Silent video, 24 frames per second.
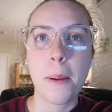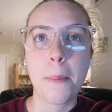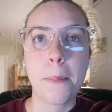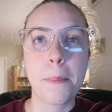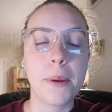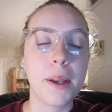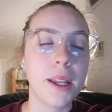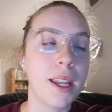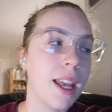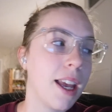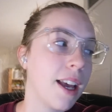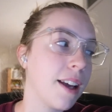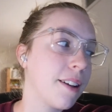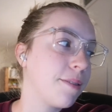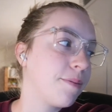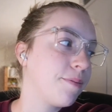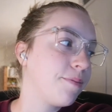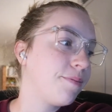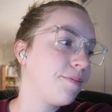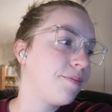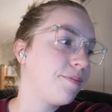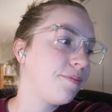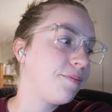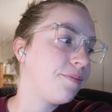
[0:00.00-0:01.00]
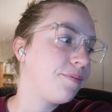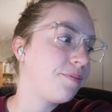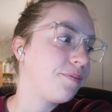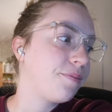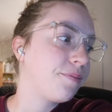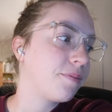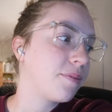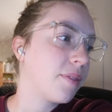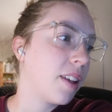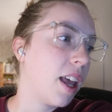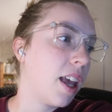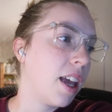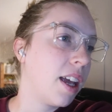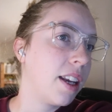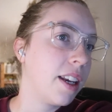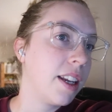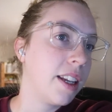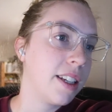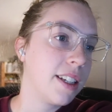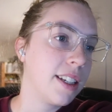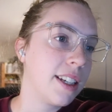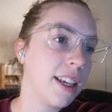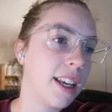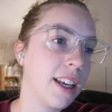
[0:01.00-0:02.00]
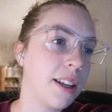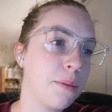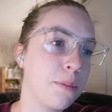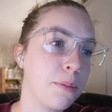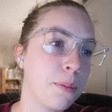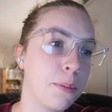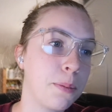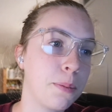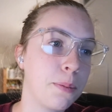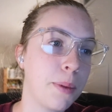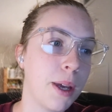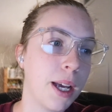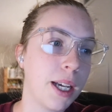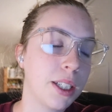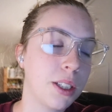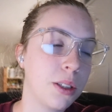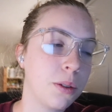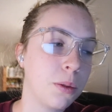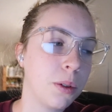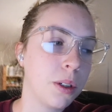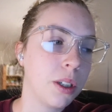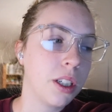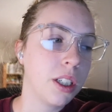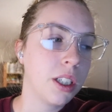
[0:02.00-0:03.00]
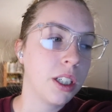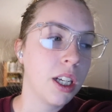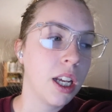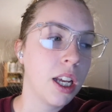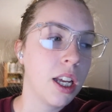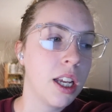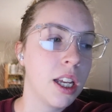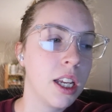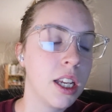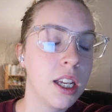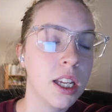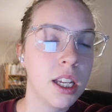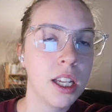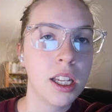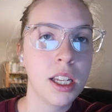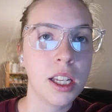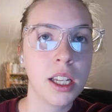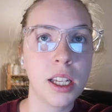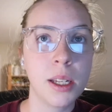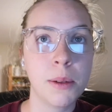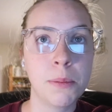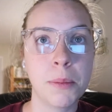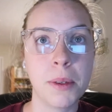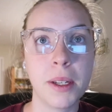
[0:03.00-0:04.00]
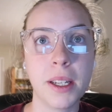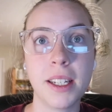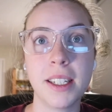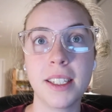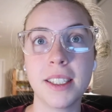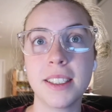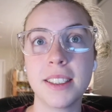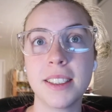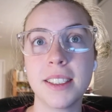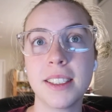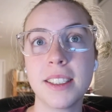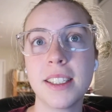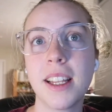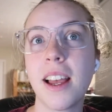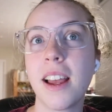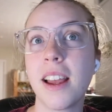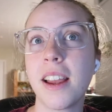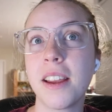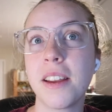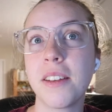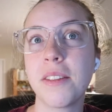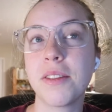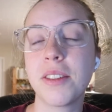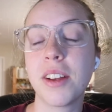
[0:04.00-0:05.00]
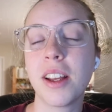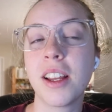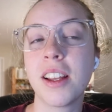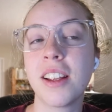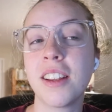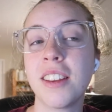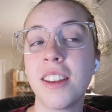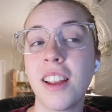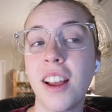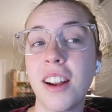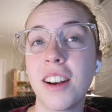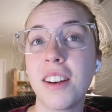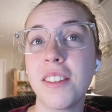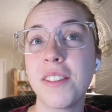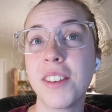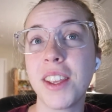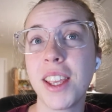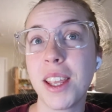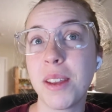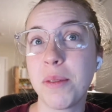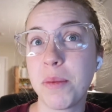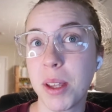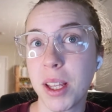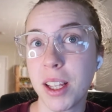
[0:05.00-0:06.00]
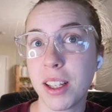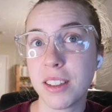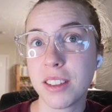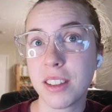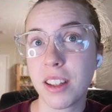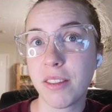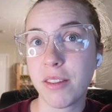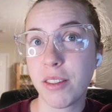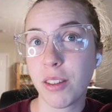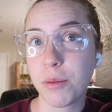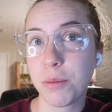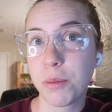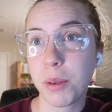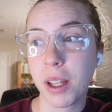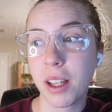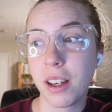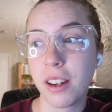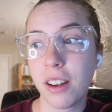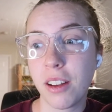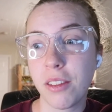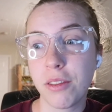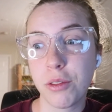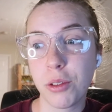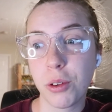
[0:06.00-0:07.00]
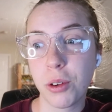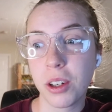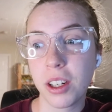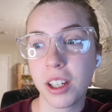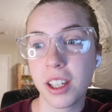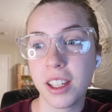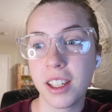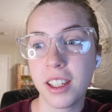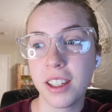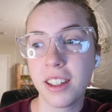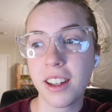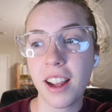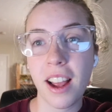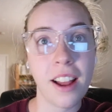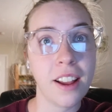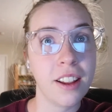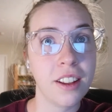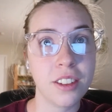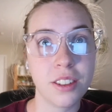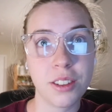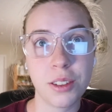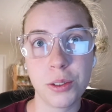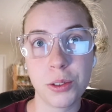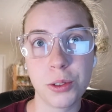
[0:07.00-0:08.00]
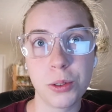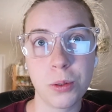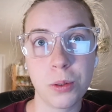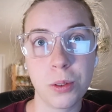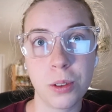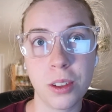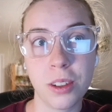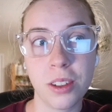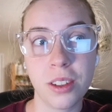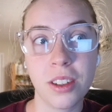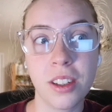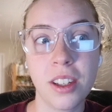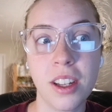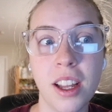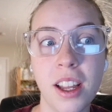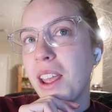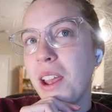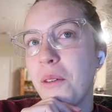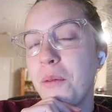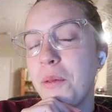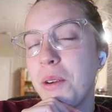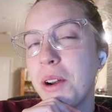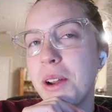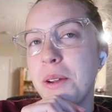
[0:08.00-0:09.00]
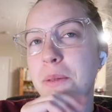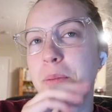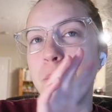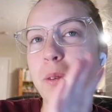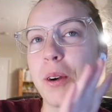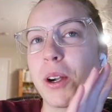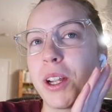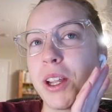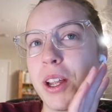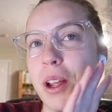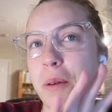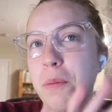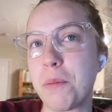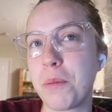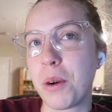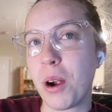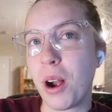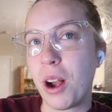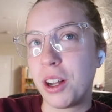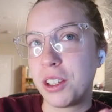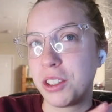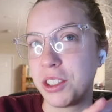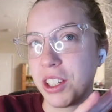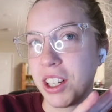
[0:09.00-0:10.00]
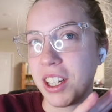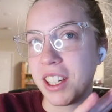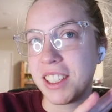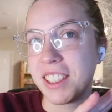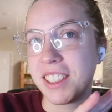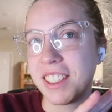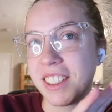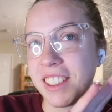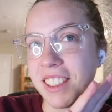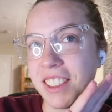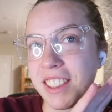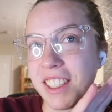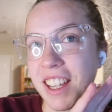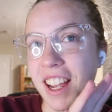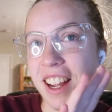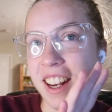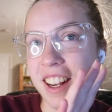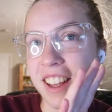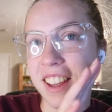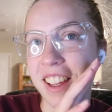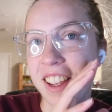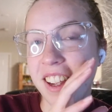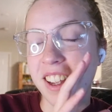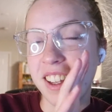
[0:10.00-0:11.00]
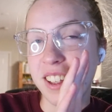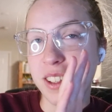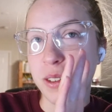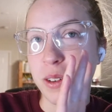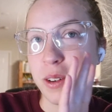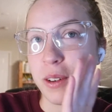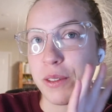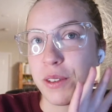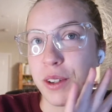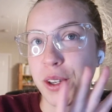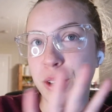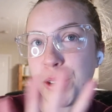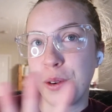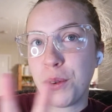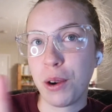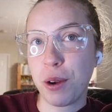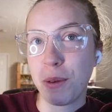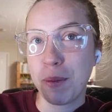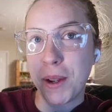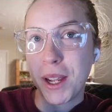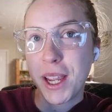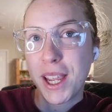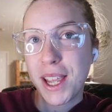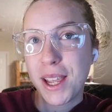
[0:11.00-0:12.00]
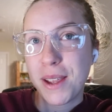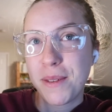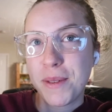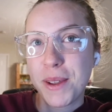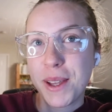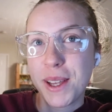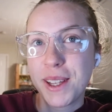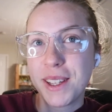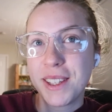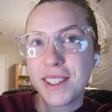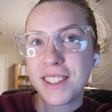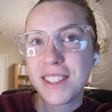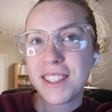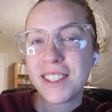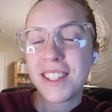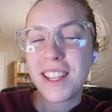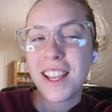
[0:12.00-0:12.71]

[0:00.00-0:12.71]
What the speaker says: But yeah, I need to get back to work because I have a lot of emails I've been avoiding as usual. When I'm working on projects kind of thing, I sort of ignore my emails,